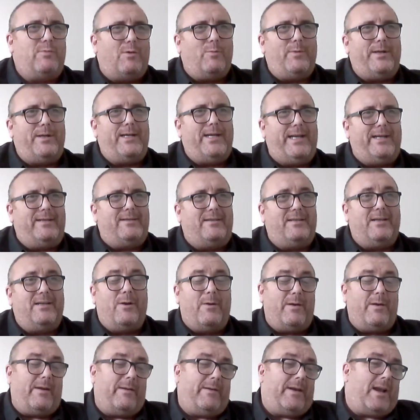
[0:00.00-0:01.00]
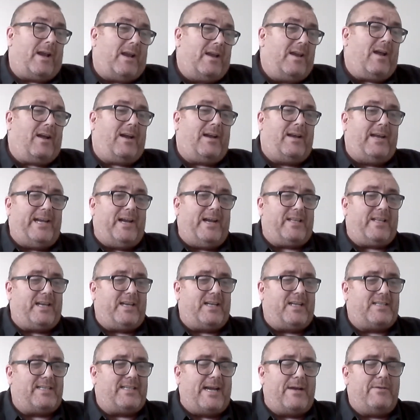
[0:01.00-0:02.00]
what we need to do. Luckily, I
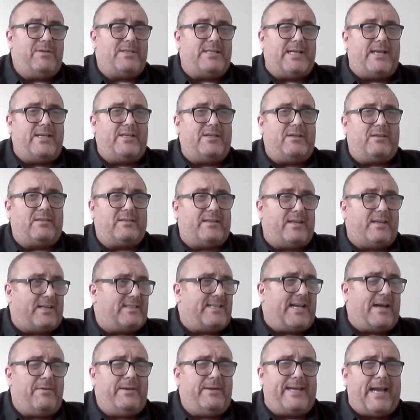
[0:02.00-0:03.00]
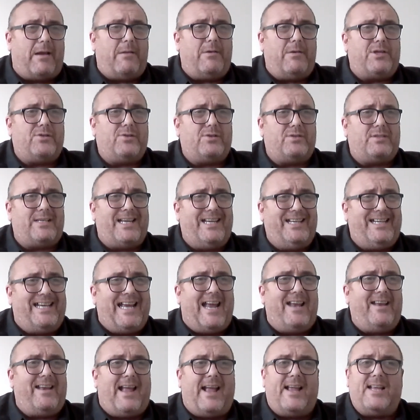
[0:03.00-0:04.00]
think the town centre, the town councils, they
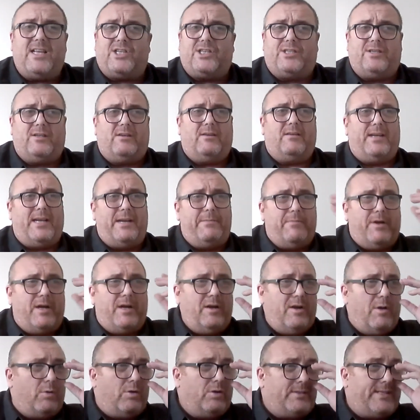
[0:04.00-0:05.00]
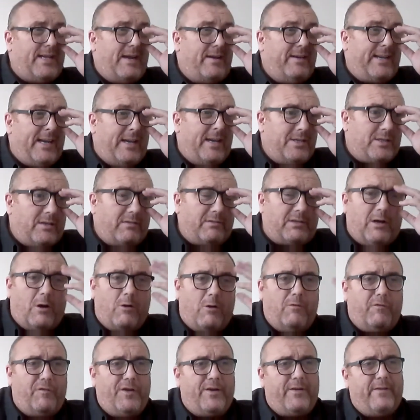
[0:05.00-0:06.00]
get that. Certainly my local town council of
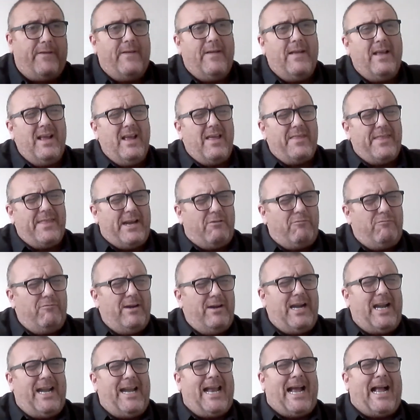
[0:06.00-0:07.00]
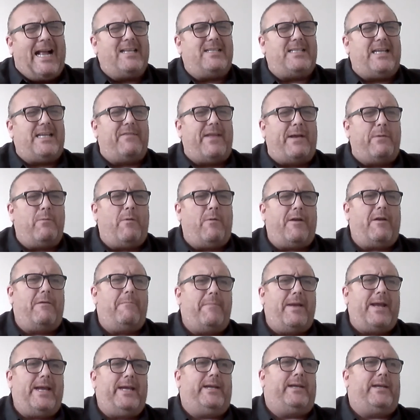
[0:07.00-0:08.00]
Coleford, they're really active. They want to
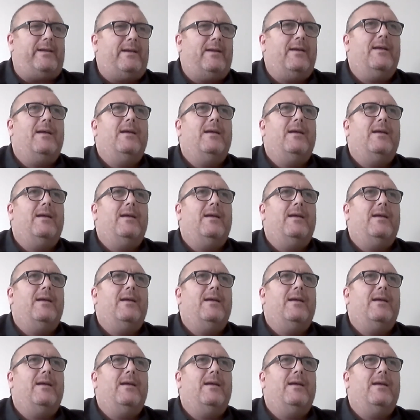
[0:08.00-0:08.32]
make